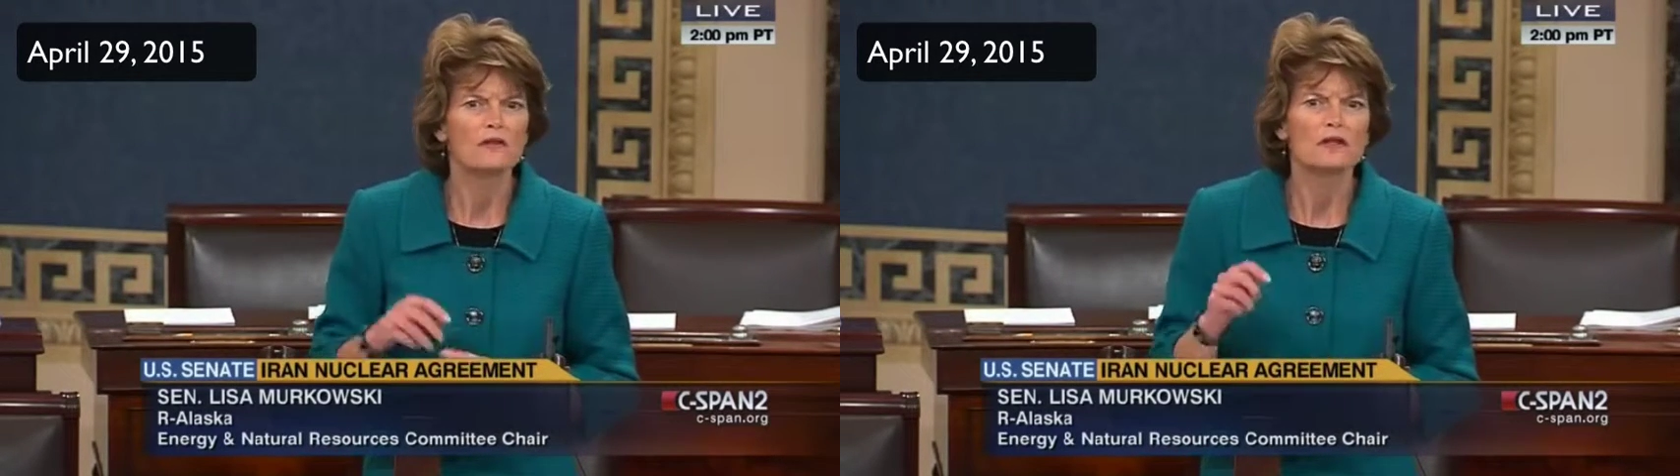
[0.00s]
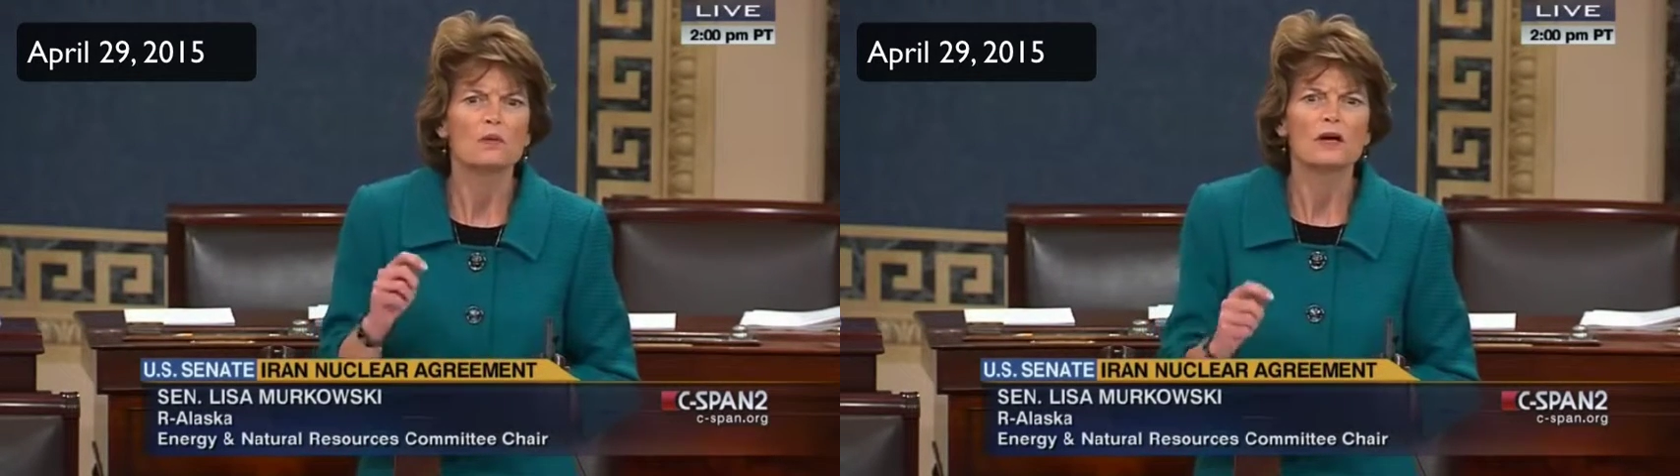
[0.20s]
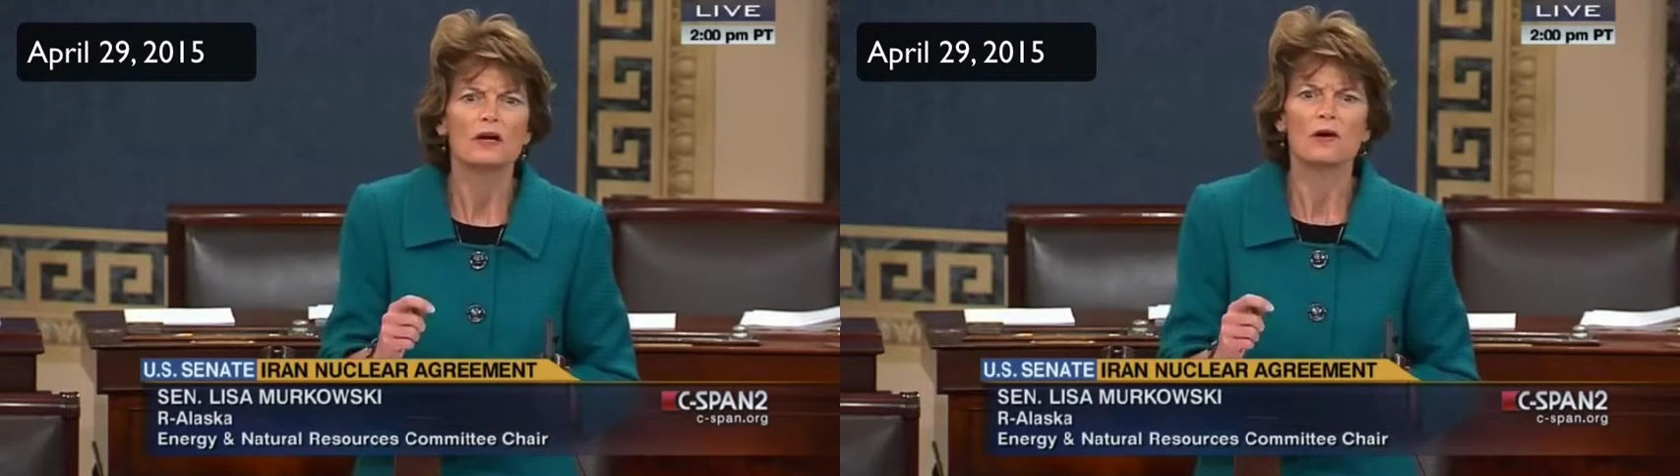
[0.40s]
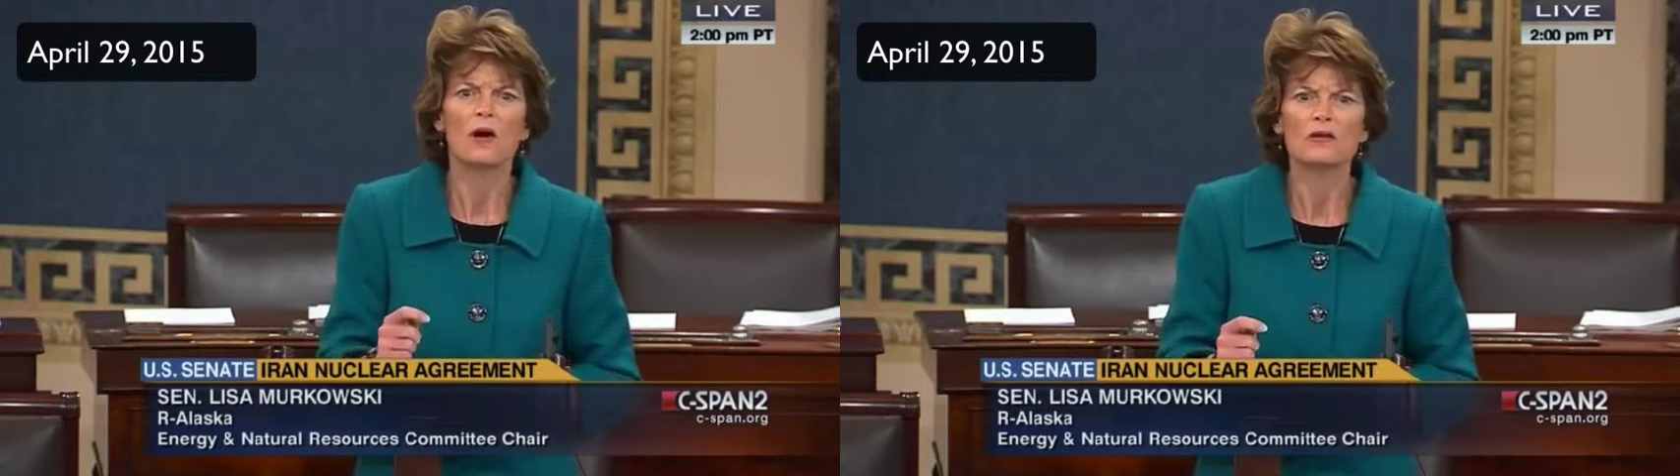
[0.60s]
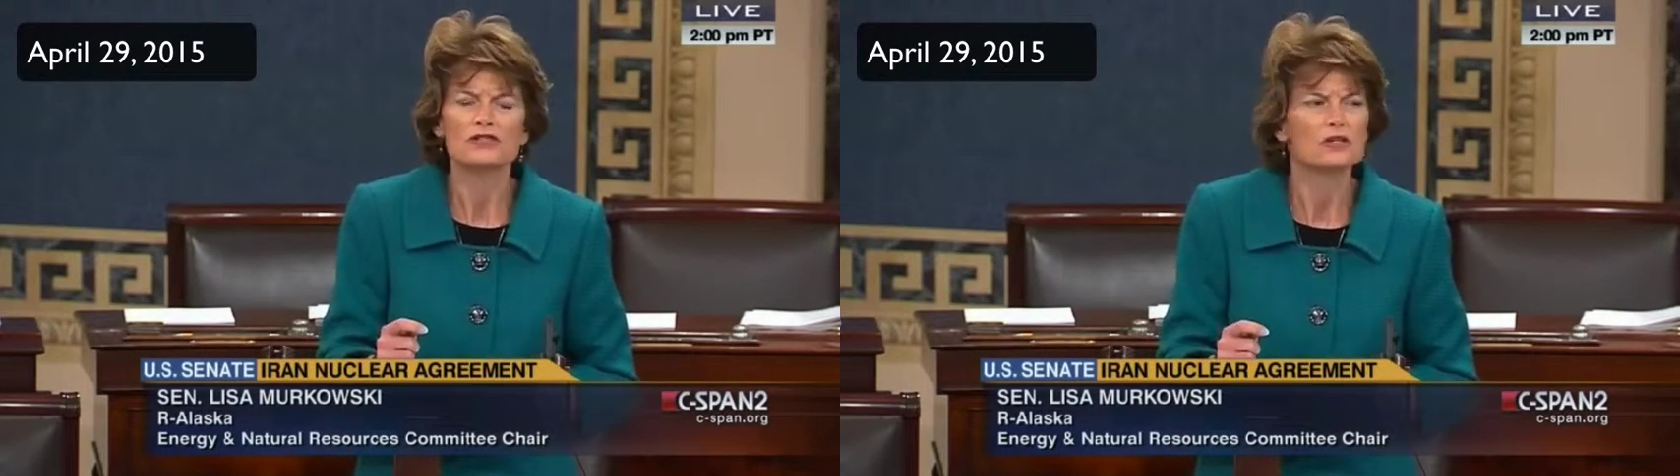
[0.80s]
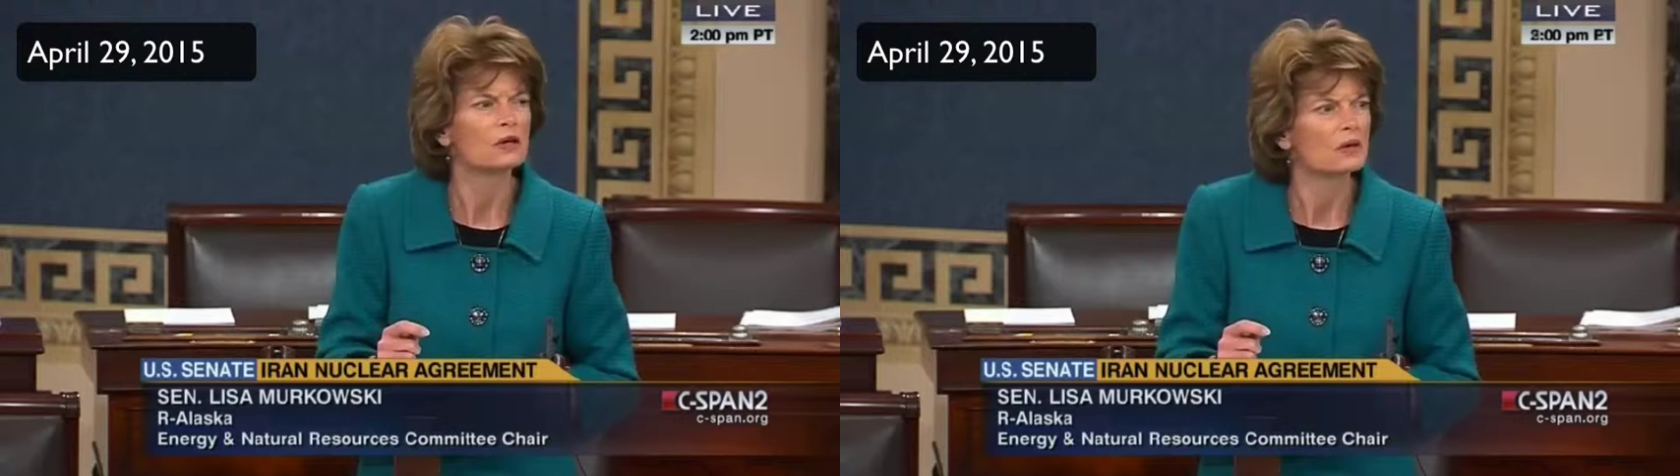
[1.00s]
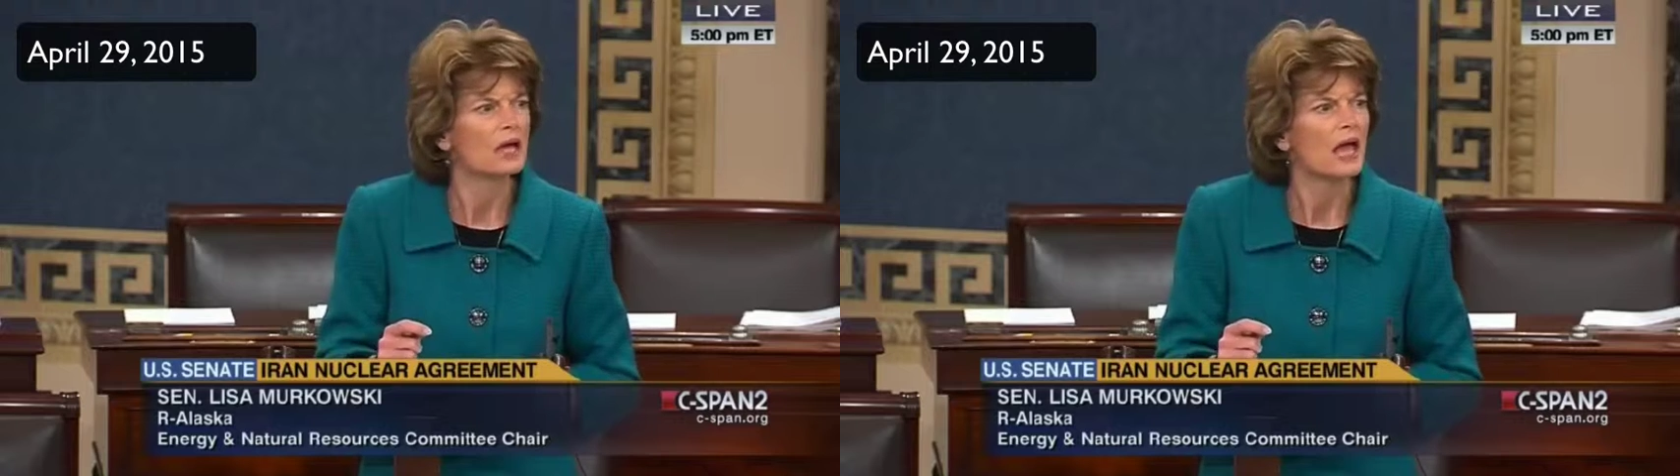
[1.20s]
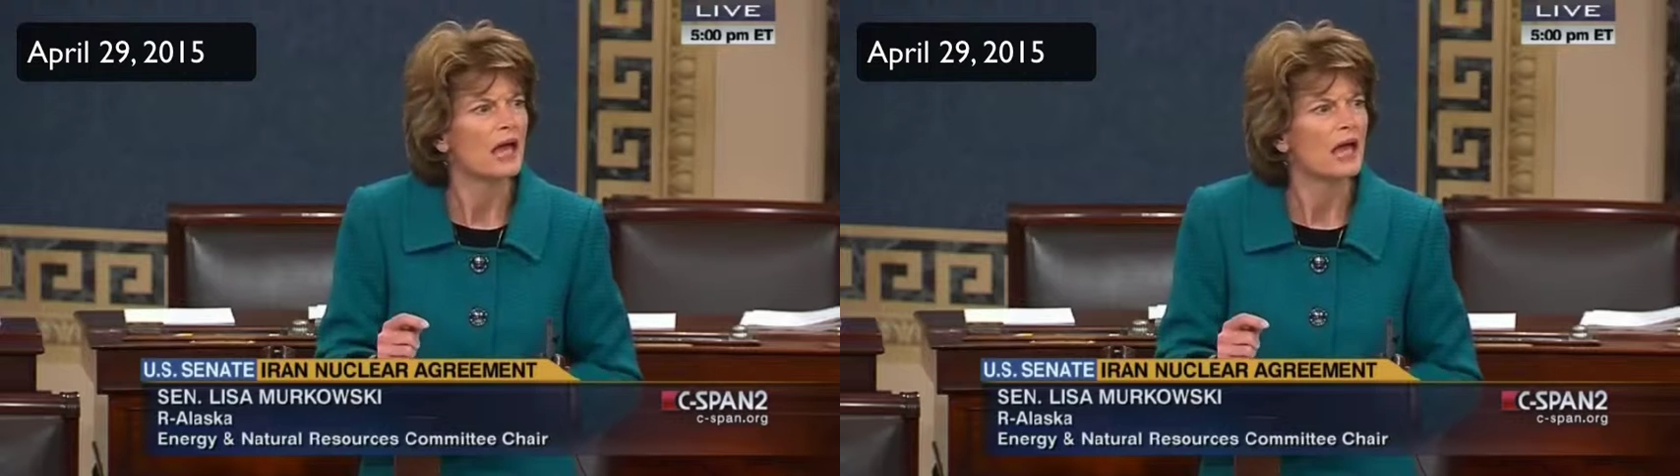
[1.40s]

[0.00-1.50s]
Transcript: that we are also